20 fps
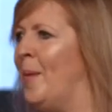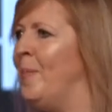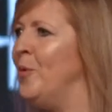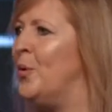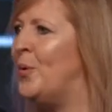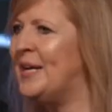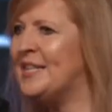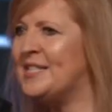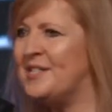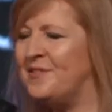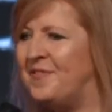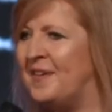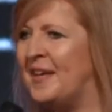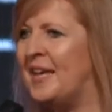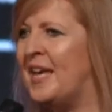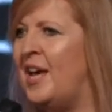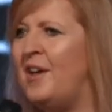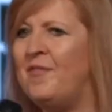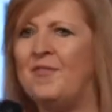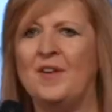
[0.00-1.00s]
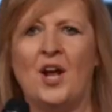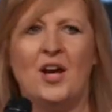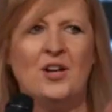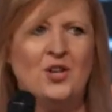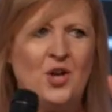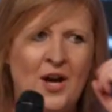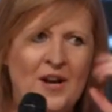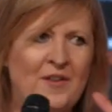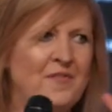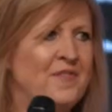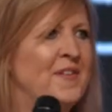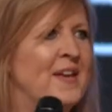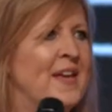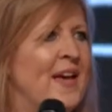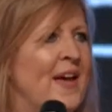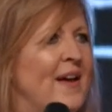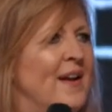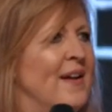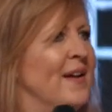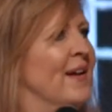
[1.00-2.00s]
I'm quick to forgive and I kind of
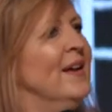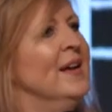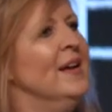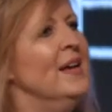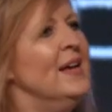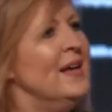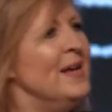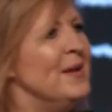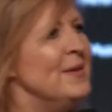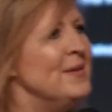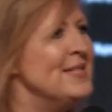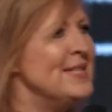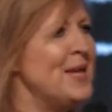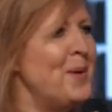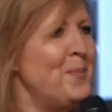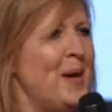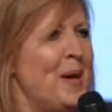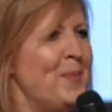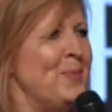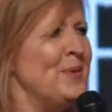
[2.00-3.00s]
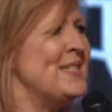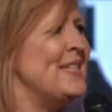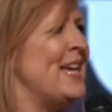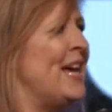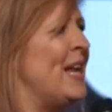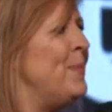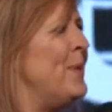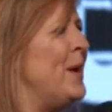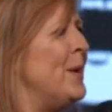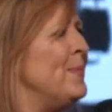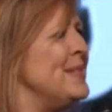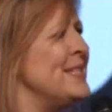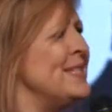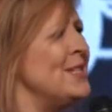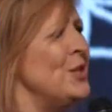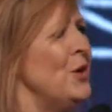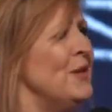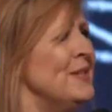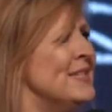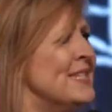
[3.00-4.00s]
forget. Some people say to me, I'm
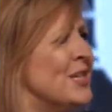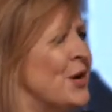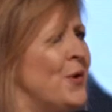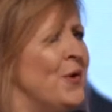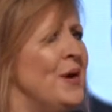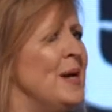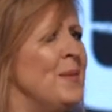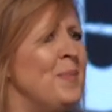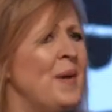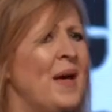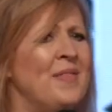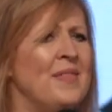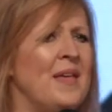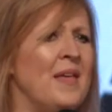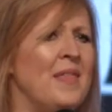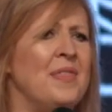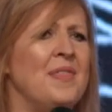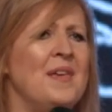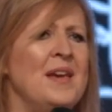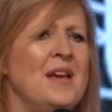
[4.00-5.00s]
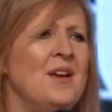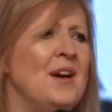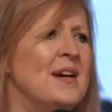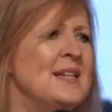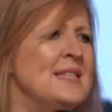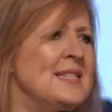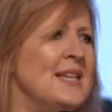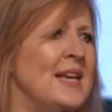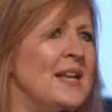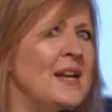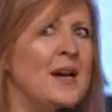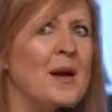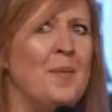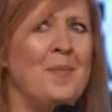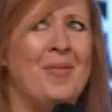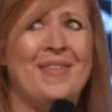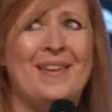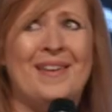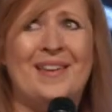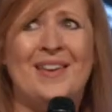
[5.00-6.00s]
so sorry about that thing I said, and
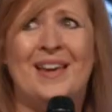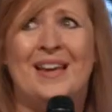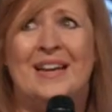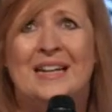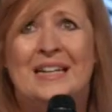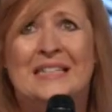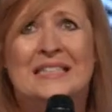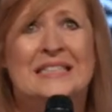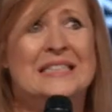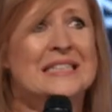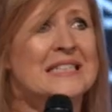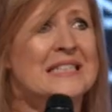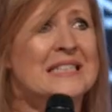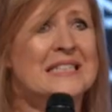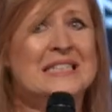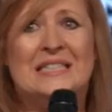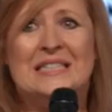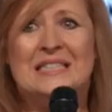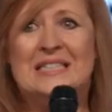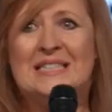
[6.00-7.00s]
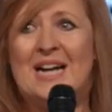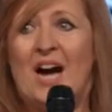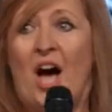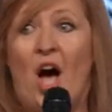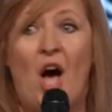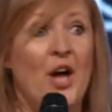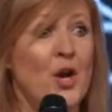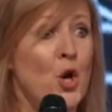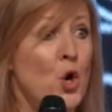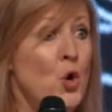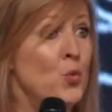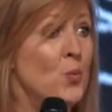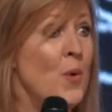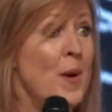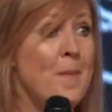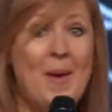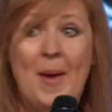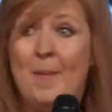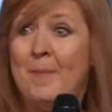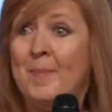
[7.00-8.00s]
I'm thinking, I don't
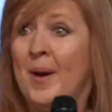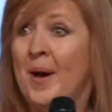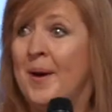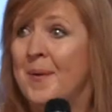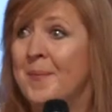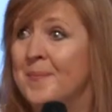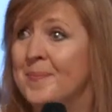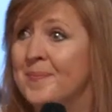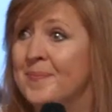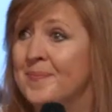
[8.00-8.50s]
remember.